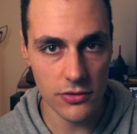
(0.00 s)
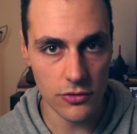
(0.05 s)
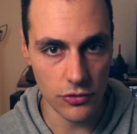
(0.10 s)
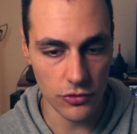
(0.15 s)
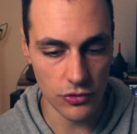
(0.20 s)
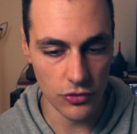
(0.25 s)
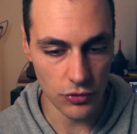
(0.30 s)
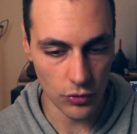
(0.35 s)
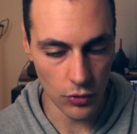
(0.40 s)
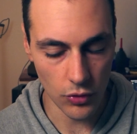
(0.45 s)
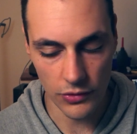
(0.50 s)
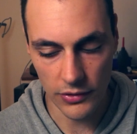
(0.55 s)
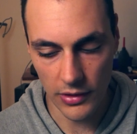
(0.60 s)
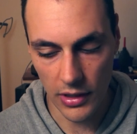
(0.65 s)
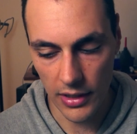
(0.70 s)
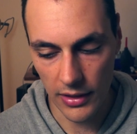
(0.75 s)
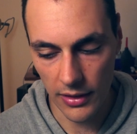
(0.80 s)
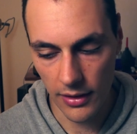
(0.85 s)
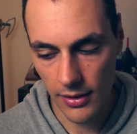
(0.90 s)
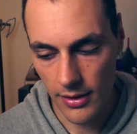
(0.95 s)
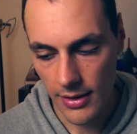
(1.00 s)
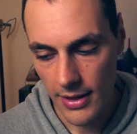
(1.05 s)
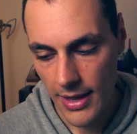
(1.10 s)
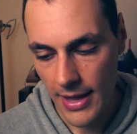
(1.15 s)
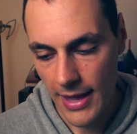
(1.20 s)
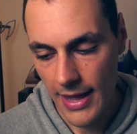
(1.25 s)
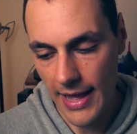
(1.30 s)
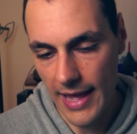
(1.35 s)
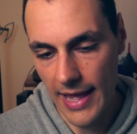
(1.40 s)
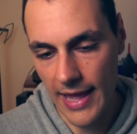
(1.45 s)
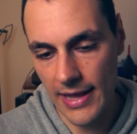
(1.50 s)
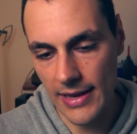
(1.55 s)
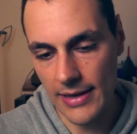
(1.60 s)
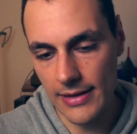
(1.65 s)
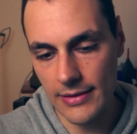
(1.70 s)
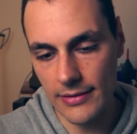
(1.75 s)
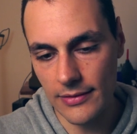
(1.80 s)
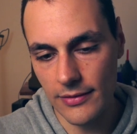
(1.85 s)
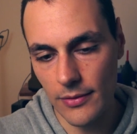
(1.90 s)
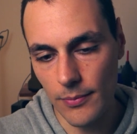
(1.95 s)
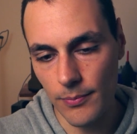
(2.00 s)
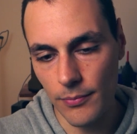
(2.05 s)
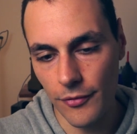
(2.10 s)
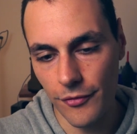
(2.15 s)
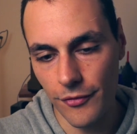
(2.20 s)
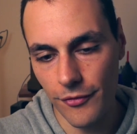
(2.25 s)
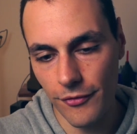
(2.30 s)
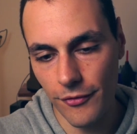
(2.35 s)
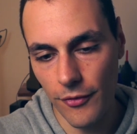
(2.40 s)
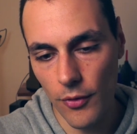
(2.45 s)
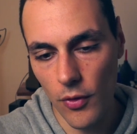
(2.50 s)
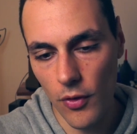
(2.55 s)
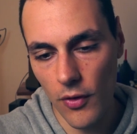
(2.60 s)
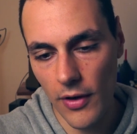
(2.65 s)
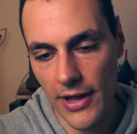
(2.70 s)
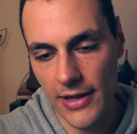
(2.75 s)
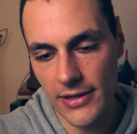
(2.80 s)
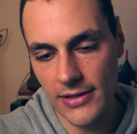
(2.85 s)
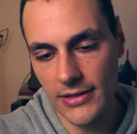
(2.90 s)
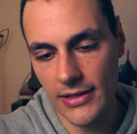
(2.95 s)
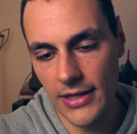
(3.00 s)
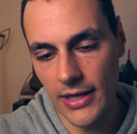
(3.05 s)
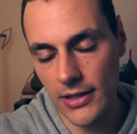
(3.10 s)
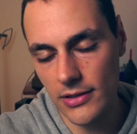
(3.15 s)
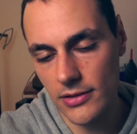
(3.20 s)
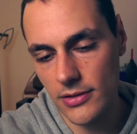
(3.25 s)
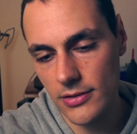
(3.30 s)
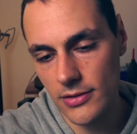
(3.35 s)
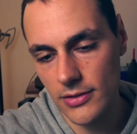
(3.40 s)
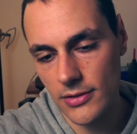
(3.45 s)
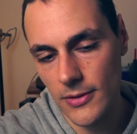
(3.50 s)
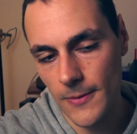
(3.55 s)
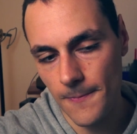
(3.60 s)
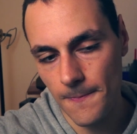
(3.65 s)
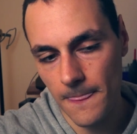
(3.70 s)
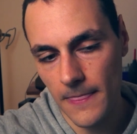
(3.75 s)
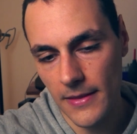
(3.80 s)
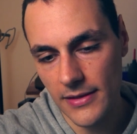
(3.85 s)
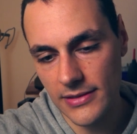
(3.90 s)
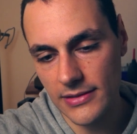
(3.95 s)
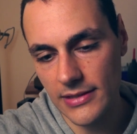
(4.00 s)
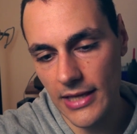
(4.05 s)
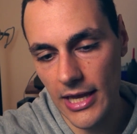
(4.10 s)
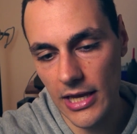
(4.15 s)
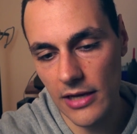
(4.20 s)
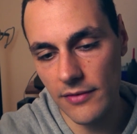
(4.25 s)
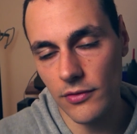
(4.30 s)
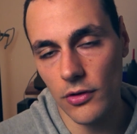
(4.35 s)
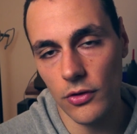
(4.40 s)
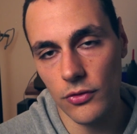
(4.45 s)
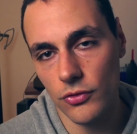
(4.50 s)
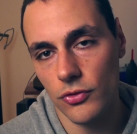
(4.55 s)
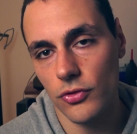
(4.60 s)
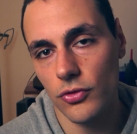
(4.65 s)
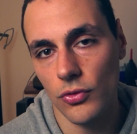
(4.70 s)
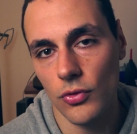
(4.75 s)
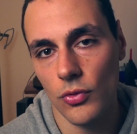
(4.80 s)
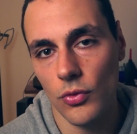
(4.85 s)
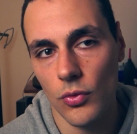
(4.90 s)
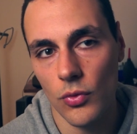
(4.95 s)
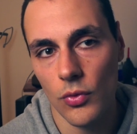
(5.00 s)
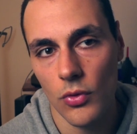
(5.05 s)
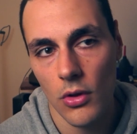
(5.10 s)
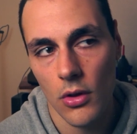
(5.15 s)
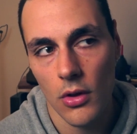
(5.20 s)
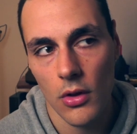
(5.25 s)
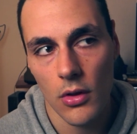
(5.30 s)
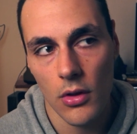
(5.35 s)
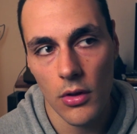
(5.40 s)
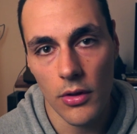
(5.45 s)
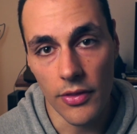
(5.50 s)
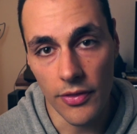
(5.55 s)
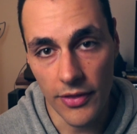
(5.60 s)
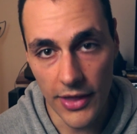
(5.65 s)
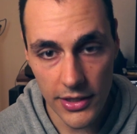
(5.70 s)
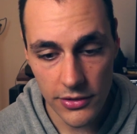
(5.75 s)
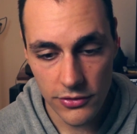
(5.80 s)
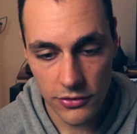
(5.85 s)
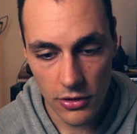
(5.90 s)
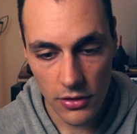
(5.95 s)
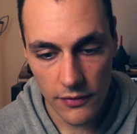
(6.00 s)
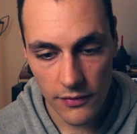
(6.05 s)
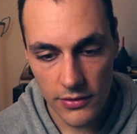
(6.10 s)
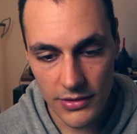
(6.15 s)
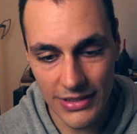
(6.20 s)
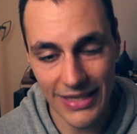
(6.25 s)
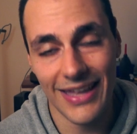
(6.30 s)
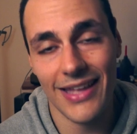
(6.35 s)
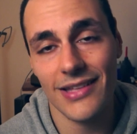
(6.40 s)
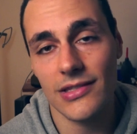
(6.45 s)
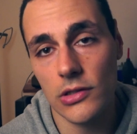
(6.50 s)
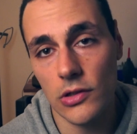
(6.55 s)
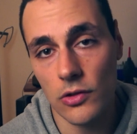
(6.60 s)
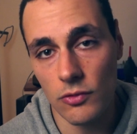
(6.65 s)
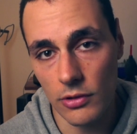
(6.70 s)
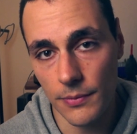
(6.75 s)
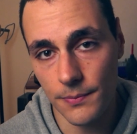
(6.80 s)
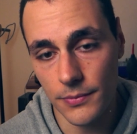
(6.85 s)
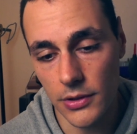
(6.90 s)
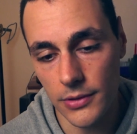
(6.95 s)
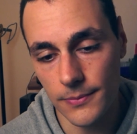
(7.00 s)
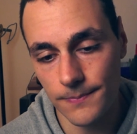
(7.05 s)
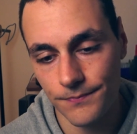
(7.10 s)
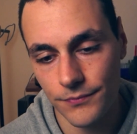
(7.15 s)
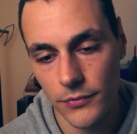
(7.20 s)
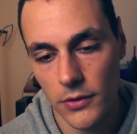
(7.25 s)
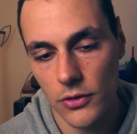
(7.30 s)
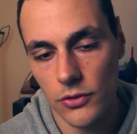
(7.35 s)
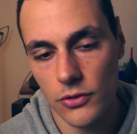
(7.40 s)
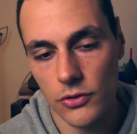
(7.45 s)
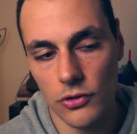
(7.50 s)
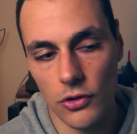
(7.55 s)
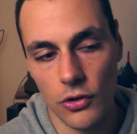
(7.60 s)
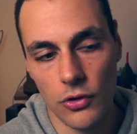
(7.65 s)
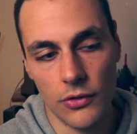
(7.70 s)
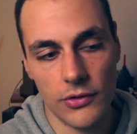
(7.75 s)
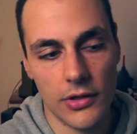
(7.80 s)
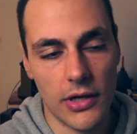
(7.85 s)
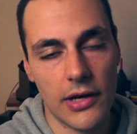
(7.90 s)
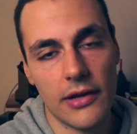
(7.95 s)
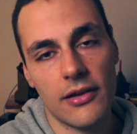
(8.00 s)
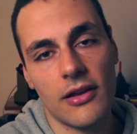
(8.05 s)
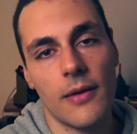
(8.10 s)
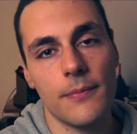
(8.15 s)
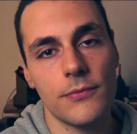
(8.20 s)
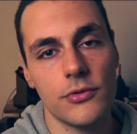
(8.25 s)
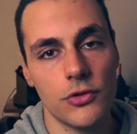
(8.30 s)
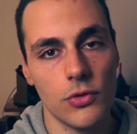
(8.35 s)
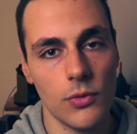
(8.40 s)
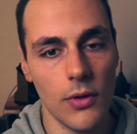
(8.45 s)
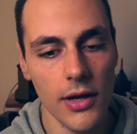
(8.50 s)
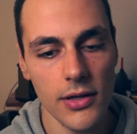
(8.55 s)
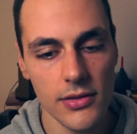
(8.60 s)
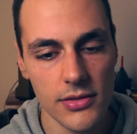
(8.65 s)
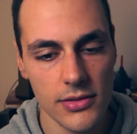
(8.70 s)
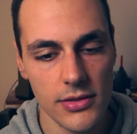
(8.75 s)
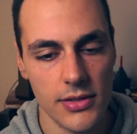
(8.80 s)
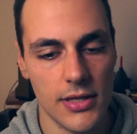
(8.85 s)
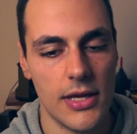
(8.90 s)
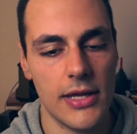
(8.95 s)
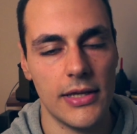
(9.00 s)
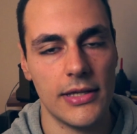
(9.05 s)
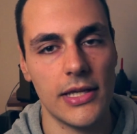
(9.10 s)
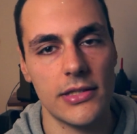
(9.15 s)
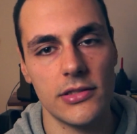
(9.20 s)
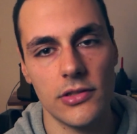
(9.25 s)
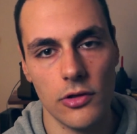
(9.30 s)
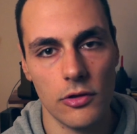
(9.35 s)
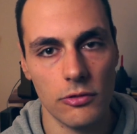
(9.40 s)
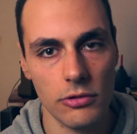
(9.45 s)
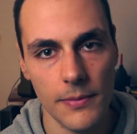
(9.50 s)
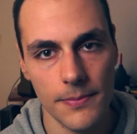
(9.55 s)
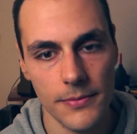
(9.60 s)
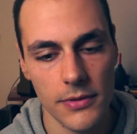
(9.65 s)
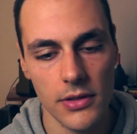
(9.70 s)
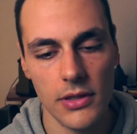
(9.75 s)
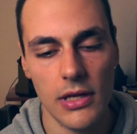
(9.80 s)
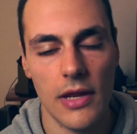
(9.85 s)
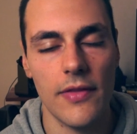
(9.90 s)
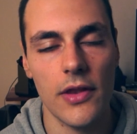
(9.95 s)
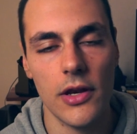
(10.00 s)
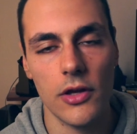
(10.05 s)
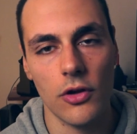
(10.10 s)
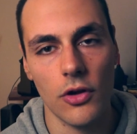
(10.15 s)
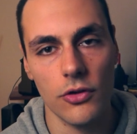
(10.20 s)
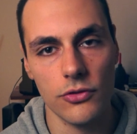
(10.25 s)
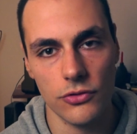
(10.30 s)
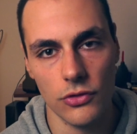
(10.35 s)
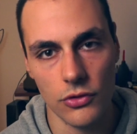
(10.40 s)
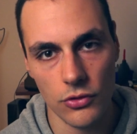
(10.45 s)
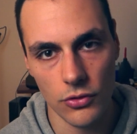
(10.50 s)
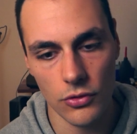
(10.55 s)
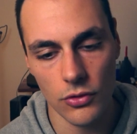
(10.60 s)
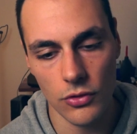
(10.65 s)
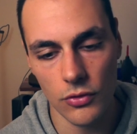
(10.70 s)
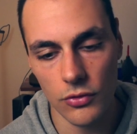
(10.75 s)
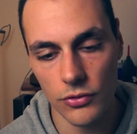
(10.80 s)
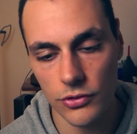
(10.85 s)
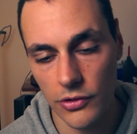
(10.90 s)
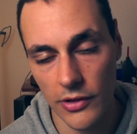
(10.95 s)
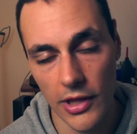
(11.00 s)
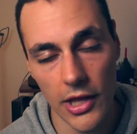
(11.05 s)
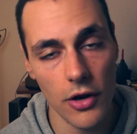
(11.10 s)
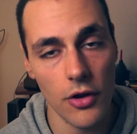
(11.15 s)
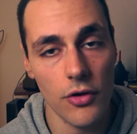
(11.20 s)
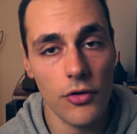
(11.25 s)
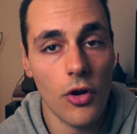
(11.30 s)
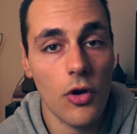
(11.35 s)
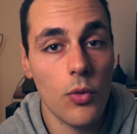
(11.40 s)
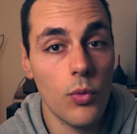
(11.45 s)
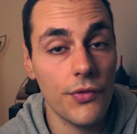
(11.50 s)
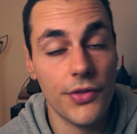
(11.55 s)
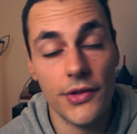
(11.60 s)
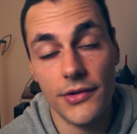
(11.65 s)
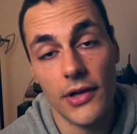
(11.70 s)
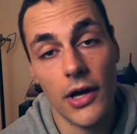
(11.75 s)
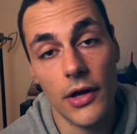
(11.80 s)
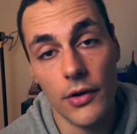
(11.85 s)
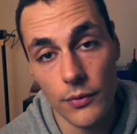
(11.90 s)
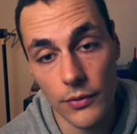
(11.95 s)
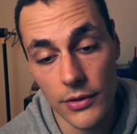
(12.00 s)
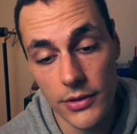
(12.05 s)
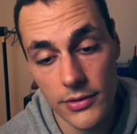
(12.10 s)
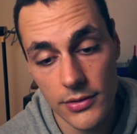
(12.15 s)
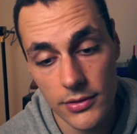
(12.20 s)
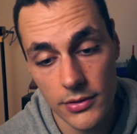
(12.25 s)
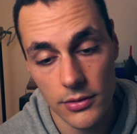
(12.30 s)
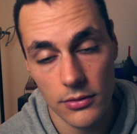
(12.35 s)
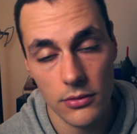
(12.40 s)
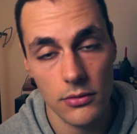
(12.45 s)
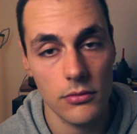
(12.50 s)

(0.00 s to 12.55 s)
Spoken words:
to store data, and before it gets saved onto their servers, it gets encrypted. So your data comes to us, it gets encrypted, and then it goes to Google, so they don't know what the data is.